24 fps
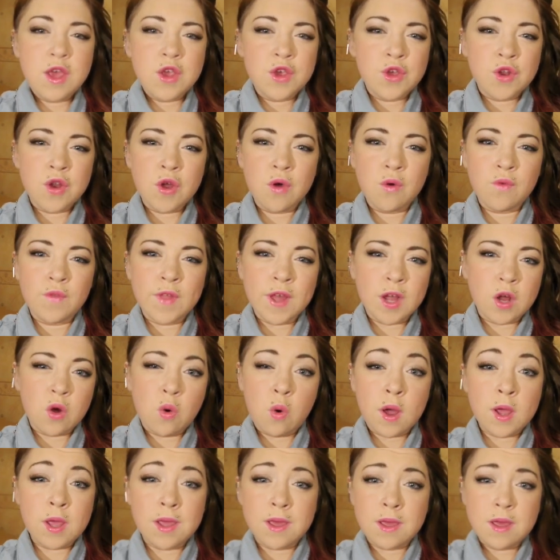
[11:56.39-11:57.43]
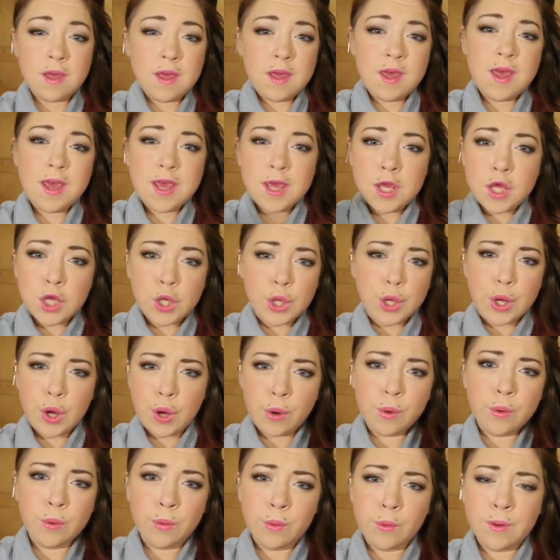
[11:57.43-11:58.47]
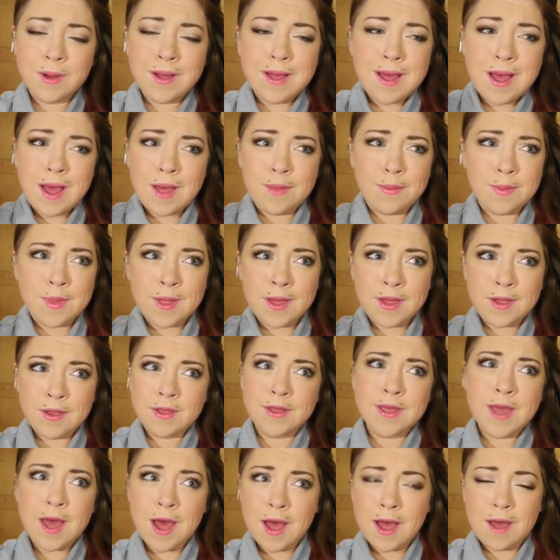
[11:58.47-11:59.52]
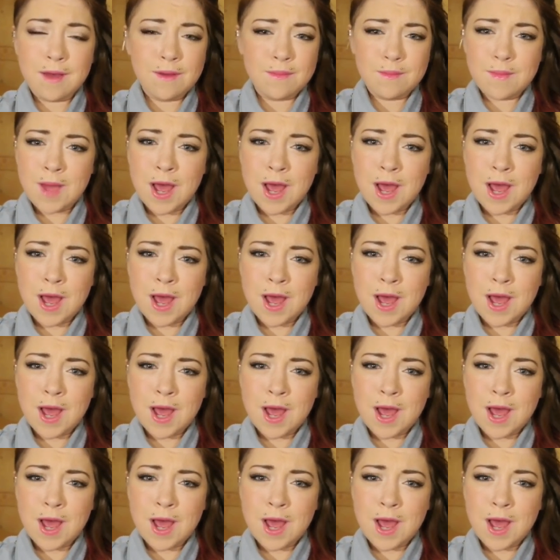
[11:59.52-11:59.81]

You know, they're quite eco and they're, yeah,